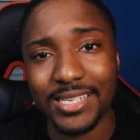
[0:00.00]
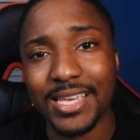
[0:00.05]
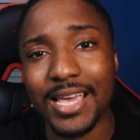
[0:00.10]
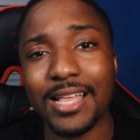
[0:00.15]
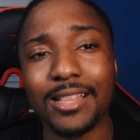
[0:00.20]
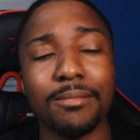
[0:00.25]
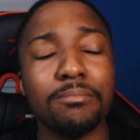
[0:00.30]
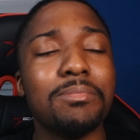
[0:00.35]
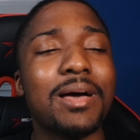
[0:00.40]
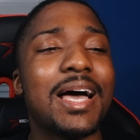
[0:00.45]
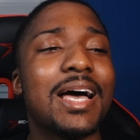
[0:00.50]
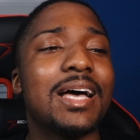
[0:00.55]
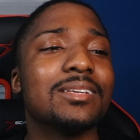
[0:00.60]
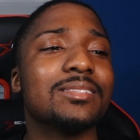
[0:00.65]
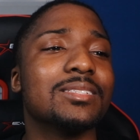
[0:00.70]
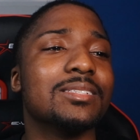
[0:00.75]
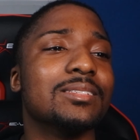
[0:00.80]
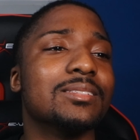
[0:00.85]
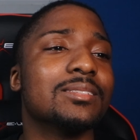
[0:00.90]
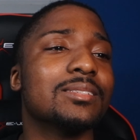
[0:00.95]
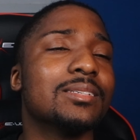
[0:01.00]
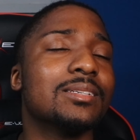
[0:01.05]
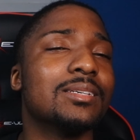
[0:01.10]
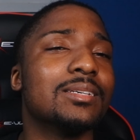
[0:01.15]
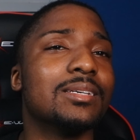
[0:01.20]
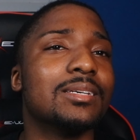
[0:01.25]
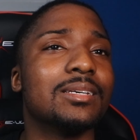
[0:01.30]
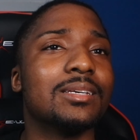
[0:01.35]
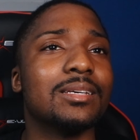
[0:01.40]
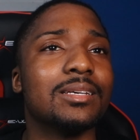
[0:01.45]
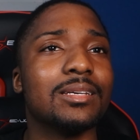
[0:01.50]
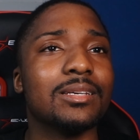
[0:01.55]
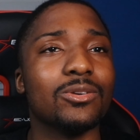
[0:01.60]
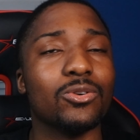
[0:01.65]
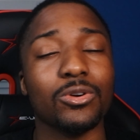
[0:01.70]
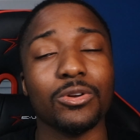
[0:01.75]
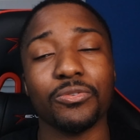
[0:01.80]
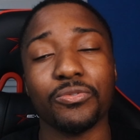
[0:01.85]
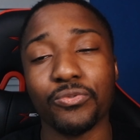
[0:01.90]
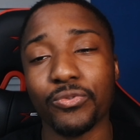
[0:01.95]
to Calabasas,
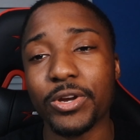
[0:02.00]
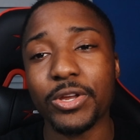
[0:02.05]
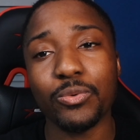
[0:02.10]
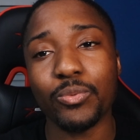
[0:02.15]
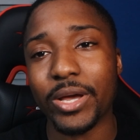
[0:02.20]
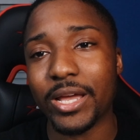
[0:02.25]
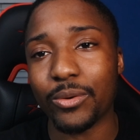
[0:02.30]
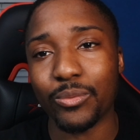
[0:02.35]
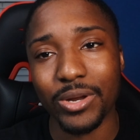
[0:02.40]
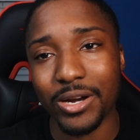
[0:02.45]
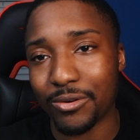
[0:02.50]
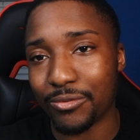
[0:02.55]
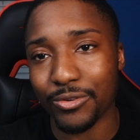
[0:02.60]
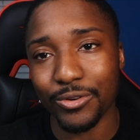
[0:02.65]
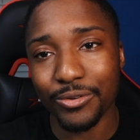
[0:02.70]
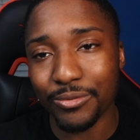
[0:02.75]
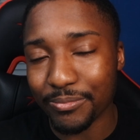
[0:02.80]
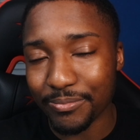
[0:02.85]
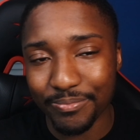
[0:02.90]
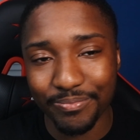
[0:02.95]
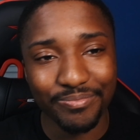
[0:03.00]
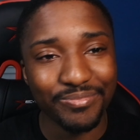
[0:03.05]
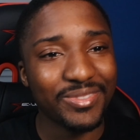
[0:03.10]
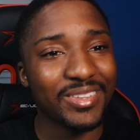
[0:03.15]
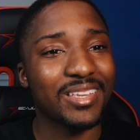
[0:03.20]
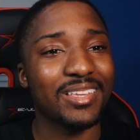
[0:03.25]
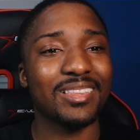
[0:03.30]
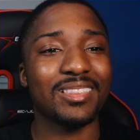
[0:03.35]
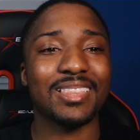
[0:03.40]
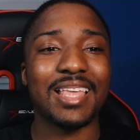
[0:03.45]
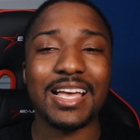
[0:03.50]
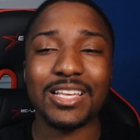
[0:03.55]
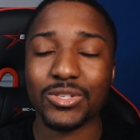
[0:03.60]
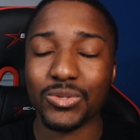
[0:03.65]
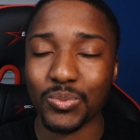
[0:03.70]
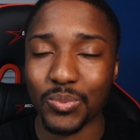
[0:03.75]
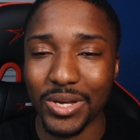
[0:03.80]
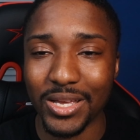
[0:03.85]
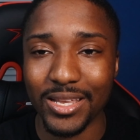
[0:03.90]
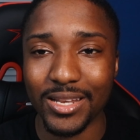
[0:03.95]
or the freeway, whatever,
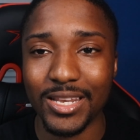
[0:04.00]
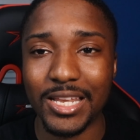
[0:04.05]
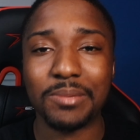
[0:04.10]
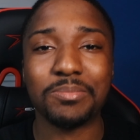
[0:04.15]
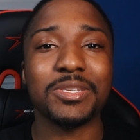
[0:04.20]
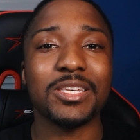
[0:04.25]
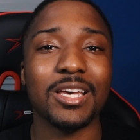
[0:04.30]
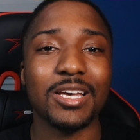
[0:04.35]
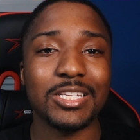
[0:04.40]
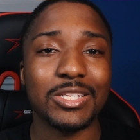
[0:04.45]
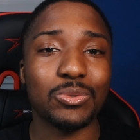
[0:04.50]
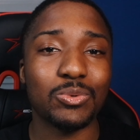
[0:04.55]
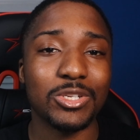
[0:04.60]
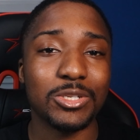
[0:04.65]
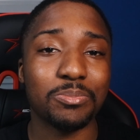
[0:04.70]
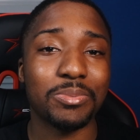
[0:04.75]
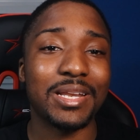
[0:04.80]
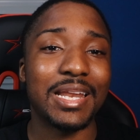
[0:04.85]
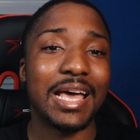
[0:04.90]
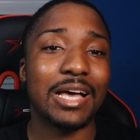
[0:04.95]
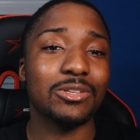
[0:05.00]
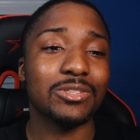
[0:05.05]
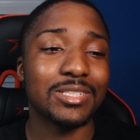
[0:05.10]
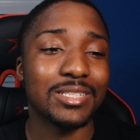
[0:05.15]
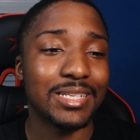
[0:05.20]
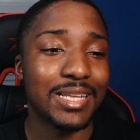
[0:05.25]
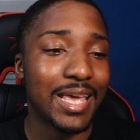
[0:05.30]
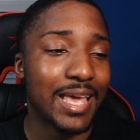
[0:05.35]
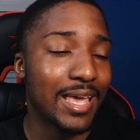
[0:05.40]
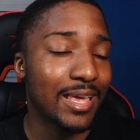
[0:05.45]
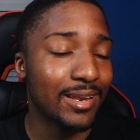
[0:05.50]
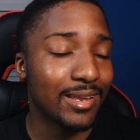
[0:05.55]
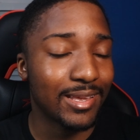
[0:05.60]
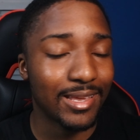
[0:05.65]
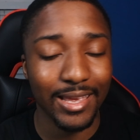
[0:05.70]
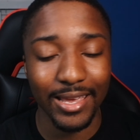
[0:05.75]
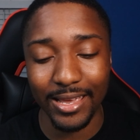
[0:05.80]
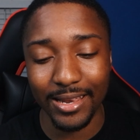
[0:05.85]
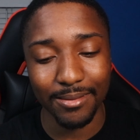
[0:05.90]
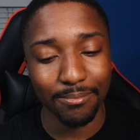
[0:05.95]
that's when Nipsey Hussle was pronounced dead.
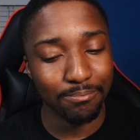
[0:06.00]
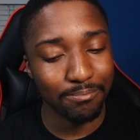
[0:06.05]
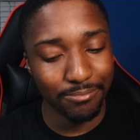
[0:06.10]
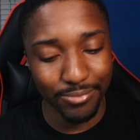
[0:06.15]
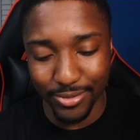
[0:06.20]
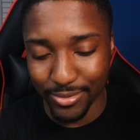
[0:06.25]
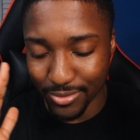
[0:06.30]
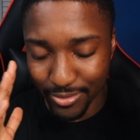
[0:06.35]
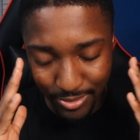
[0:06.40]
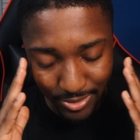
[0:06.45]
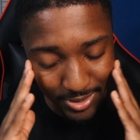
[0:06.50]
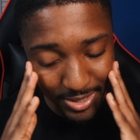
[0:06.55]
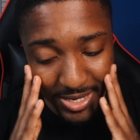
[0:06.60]
And psh,